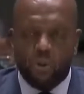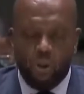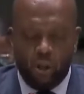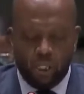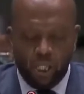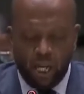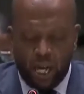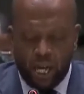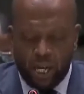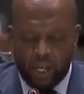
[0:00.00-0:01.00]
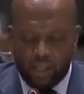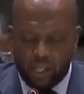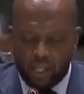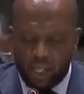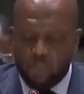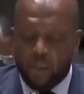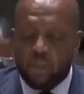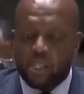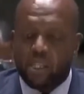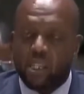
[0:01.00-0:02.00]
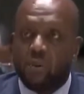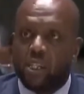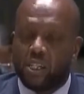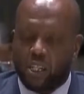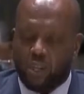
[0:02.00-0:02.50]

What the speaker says: We do not deny that there may be serious